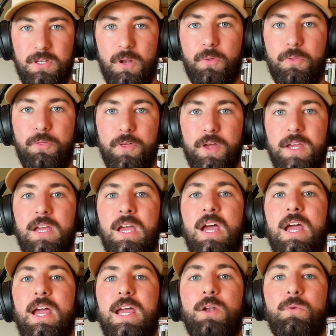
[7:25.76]
think
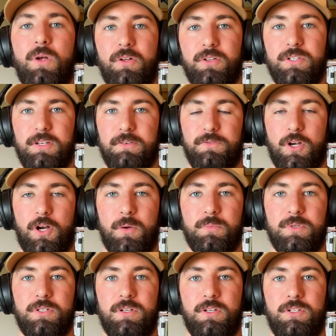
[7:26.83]
in relative
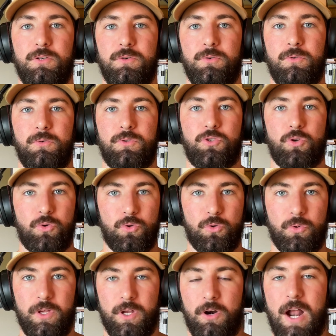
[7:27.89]
terms to
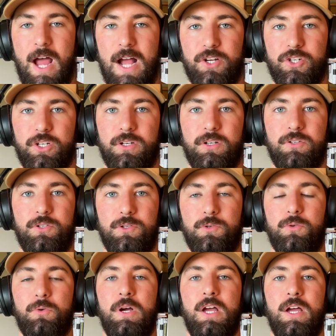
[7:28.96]
social interaction,
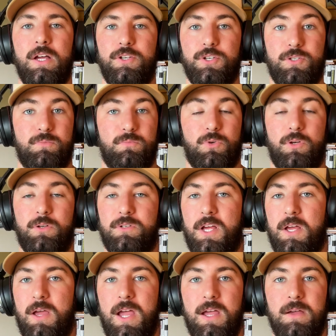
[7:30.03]
to just
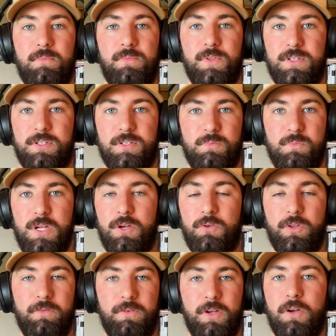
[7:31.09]
say, hey, this is me
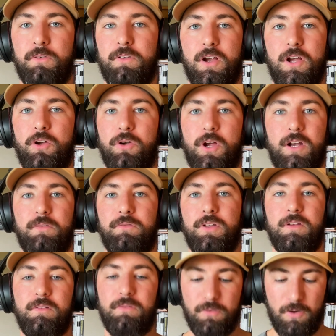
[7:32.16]
living very creatively
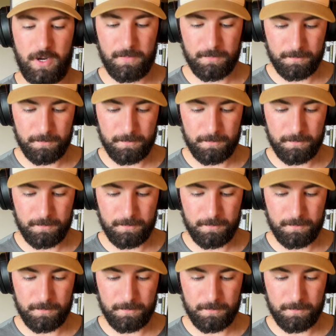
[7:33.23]
and free.